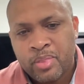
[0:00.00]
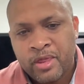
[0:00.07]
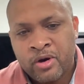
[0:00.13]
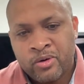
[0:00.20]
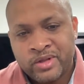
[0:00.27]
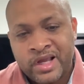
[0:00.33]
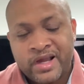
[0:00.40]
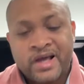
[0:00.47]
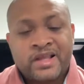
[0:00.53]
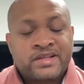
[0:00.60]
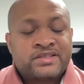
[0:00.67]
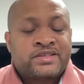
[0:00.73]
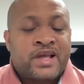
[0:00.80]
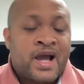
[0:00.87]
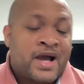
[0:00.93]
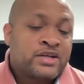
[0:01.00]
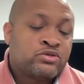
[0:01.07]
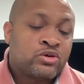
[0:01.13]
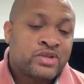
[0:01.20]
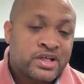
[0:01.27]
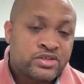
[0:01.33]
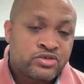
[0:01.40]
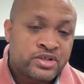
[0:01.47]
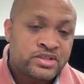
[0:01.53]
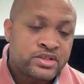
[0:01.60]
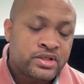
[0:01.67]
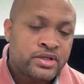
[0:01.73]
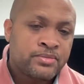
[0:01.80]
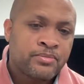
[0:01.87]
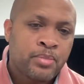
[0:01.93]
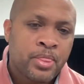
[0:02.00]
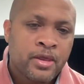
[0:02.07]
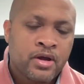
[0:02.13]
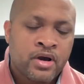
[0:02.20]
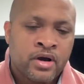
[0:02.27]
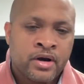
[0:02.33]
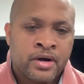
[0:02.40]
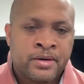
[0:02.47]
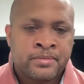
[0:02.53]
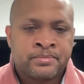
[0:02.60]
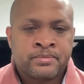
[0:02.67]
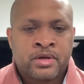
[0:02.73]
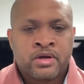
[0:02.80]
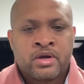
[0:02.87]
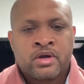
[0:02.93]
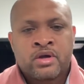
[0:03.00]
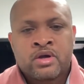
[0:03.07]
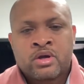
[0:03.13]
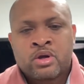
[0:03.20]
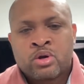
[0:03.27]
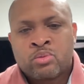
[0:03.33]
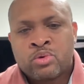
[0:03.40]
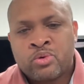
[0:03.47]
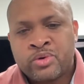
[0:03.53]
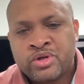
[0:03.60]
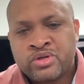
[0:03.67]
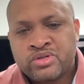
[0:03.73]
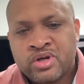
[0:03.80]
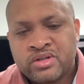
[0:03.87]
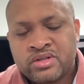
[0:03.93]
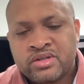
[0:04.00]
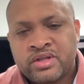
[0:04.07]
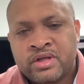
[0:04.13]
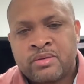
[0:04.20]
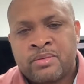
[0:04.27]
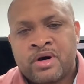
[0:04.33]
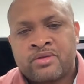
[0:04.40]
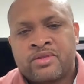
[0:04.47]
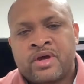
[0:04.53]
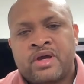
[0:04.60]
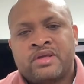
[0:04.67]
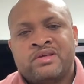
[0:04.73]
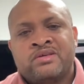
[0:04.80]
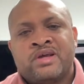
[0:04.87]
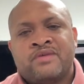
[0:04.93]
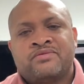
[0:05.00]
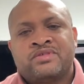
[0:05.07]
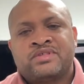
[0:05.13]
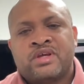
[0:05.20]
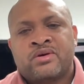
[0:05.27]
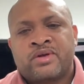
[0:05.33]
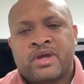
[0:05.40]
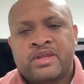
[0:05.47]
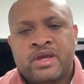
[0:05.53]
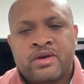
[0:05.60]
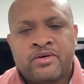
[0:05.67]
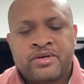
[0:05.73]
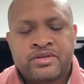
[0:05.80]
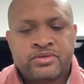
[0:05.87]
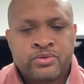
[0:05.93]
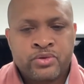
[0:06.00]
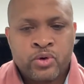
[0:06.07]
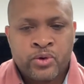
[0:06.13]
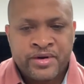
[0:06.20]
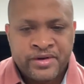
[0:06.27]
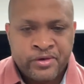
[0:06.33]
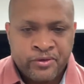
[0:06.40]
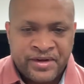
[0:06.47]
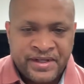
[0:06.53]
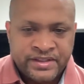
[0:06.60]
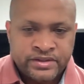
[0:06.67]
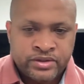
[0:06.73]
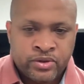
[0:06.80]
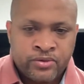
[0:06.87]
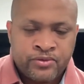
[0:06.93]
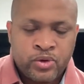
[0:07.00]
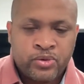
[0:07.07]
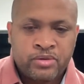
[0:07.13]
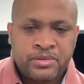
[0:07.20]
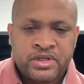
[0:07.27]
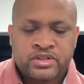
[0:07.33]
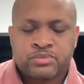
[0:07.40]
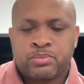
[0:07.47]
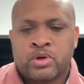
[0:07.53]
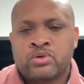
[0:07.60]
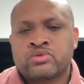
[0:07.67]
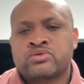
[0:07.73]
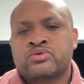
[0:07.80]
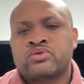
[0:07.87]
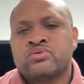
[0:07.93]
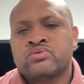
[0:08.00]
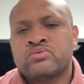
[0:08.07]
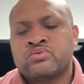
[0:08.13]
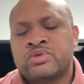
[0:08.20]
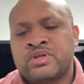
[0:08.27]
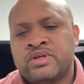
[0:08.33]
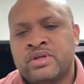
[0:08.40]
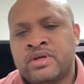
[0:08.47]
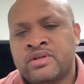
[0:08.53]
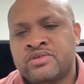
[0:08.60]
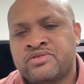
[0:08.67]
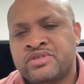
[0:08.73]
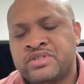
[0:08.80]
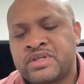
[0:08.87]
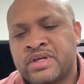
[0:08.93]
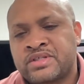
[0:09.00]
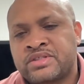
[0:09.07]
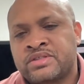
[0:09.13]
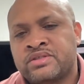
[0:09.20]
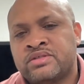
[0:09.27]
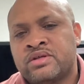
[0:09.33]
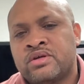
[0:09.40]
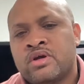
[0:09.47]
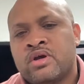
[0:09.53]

like I like to say hydroelectricity. Well, when you start to think about that, you have to say, okay, they are into going green. So if you want to be exposed to the energy section,